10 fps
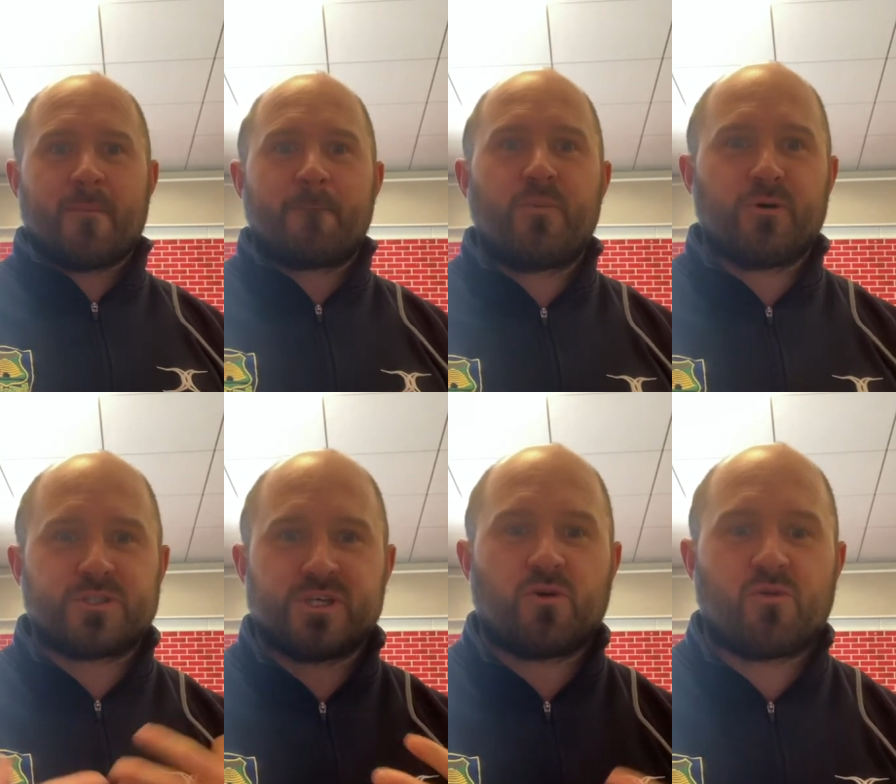
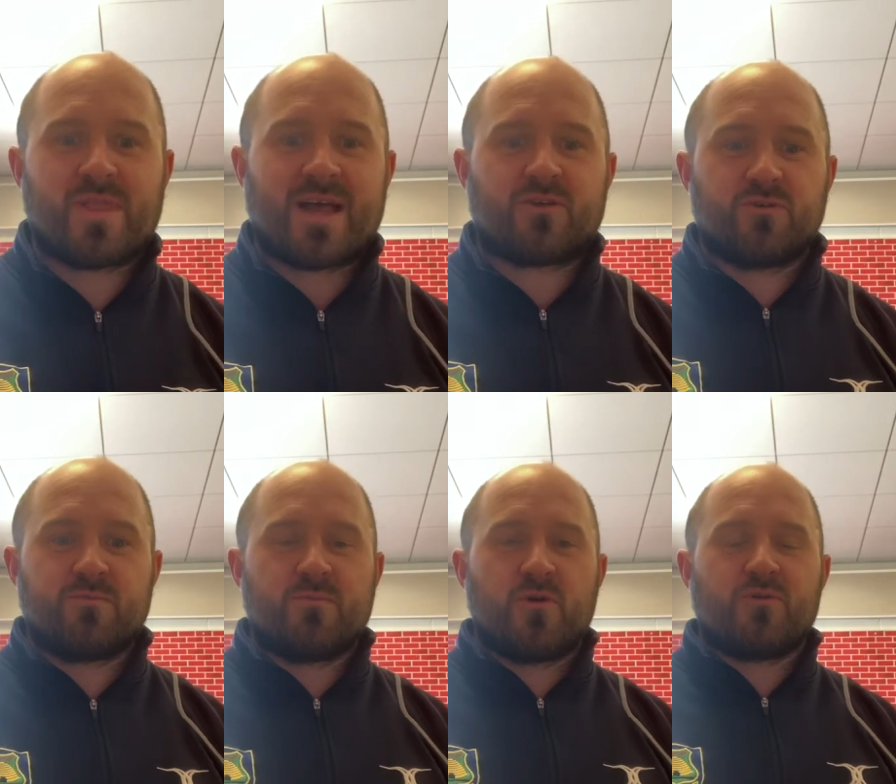putting on that
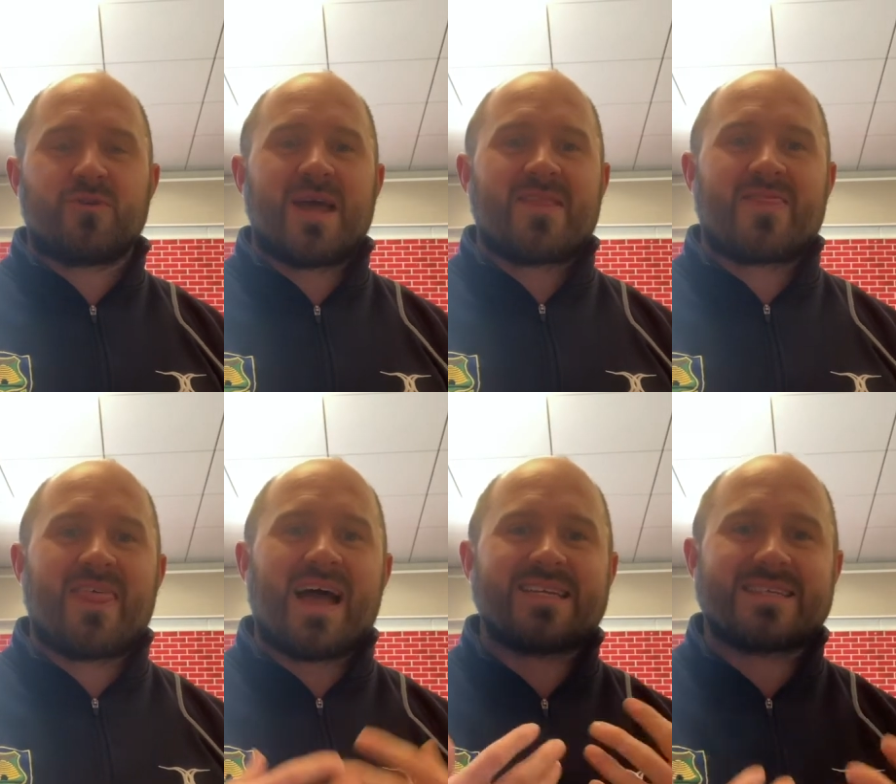good mood.
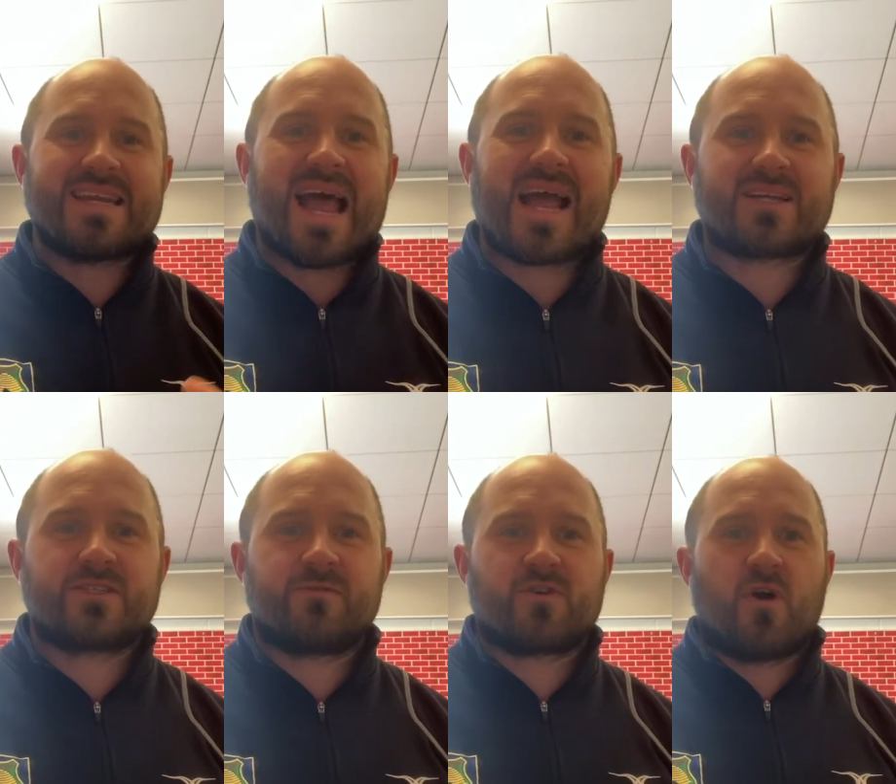That's an
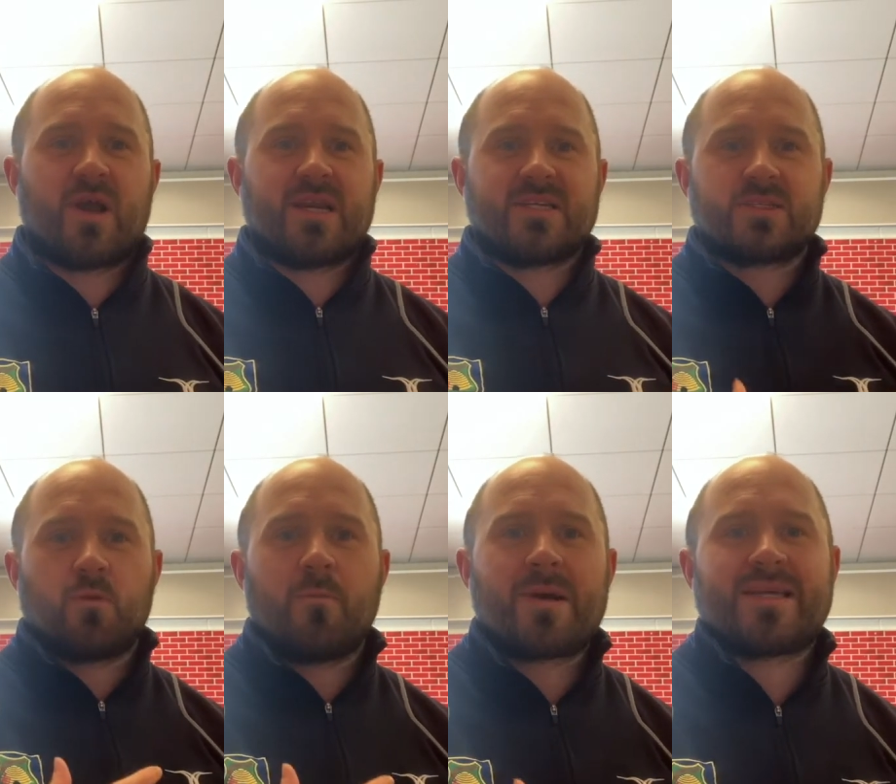act of kindness that
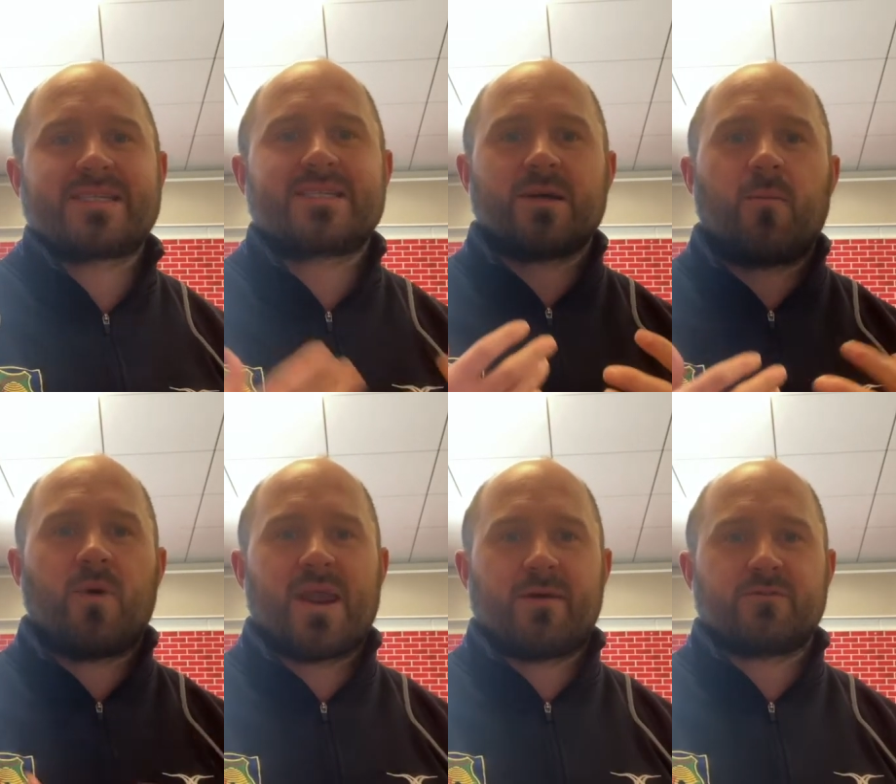will make
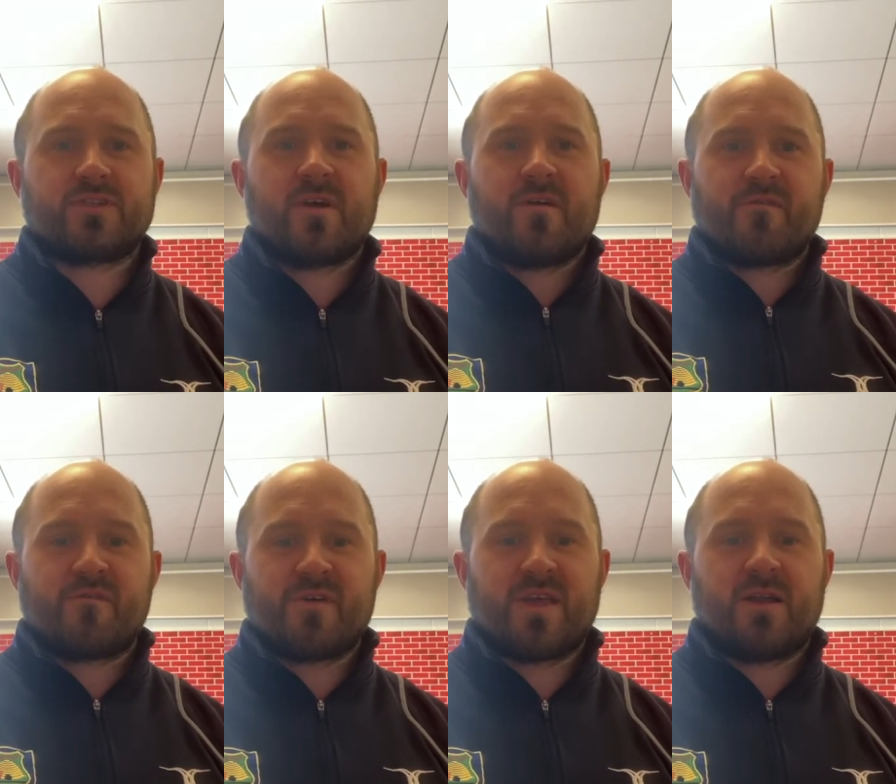someone else
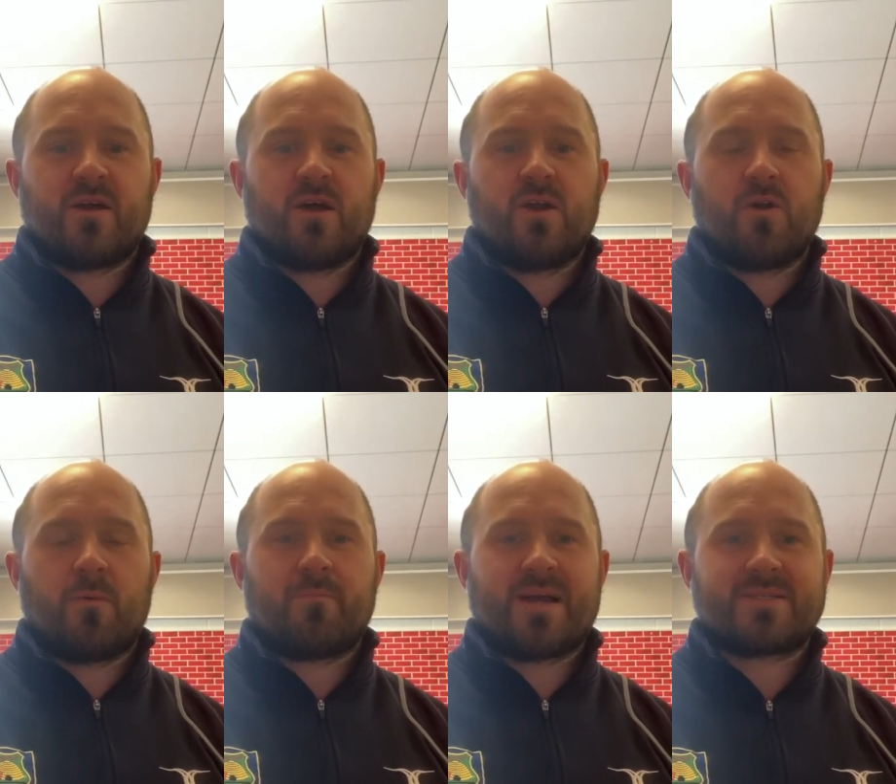feel a
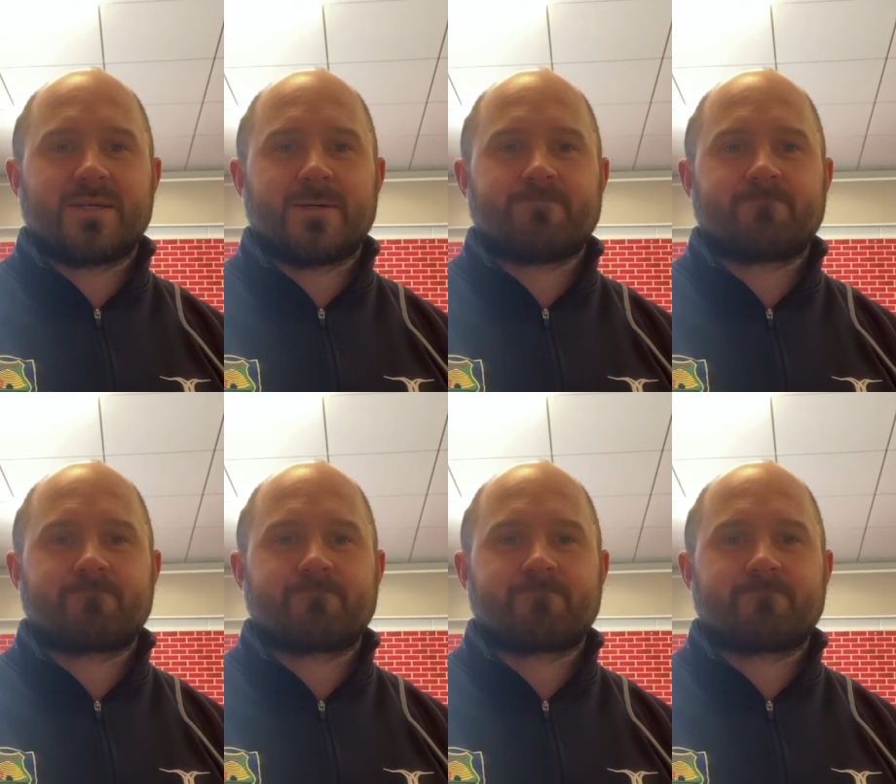lot better.